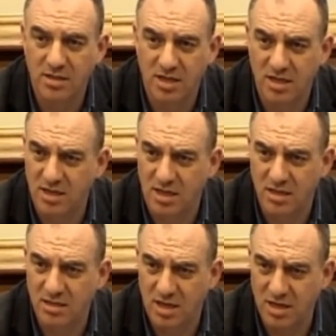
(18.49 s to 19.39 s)

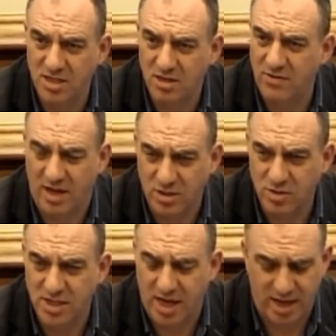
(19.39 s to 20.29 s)
dirty stuff. I do
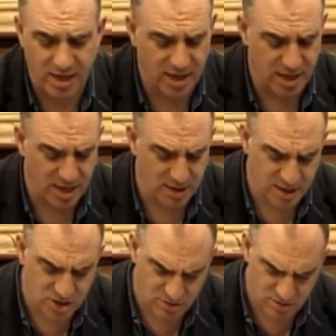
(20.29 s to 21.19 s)
see
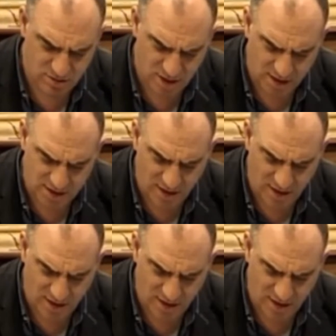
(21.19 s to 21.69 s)
litter and things.